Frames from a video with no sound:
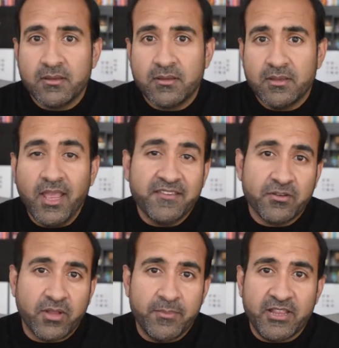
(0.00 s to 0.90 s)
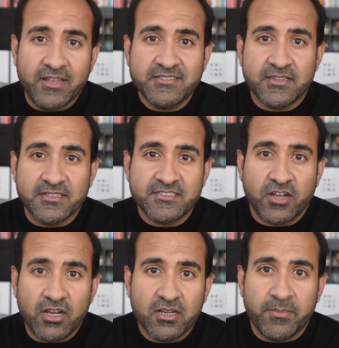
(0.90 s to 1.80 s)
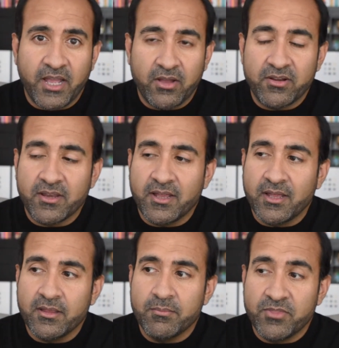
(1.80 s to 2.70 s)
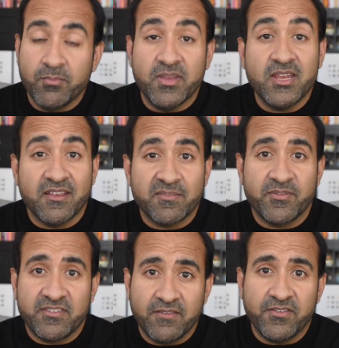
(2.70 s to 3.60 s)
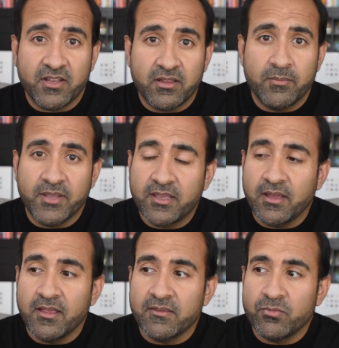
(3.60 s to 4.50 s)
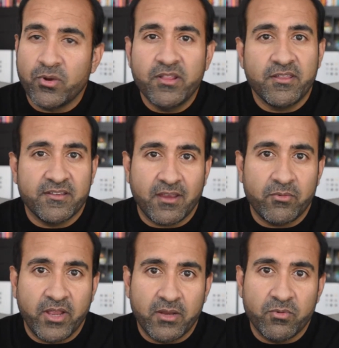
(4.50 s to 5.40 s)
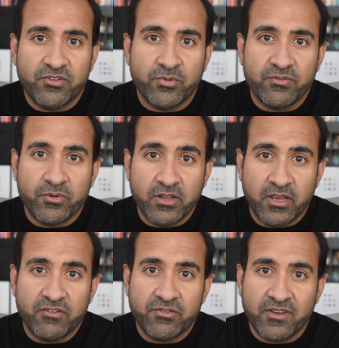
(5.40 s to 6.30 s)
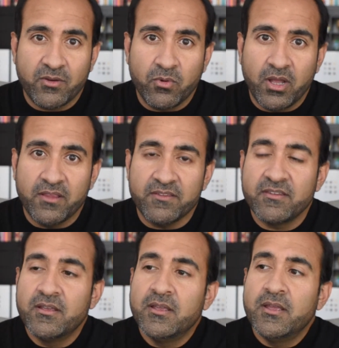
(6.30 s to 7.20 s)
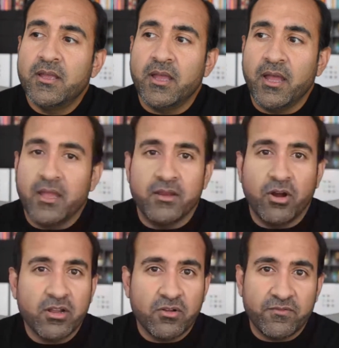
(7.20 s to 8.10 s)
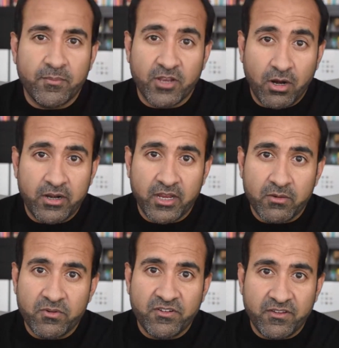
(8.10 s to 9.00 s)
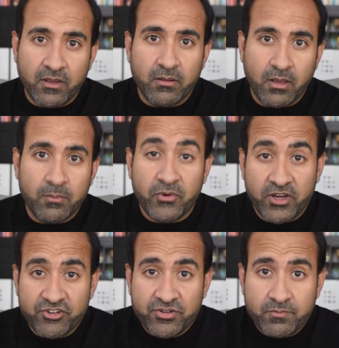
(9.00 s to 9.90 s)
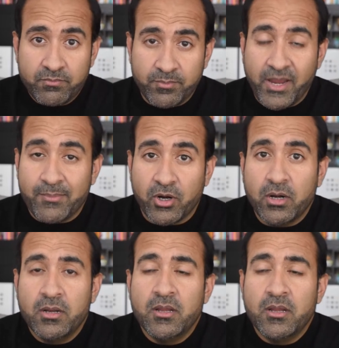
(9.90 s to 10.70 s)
Yeah, so I mean, let's talk about the media specifically, because one of the things I read, which was really interesting, was an article from The Guardian, which is a British paper,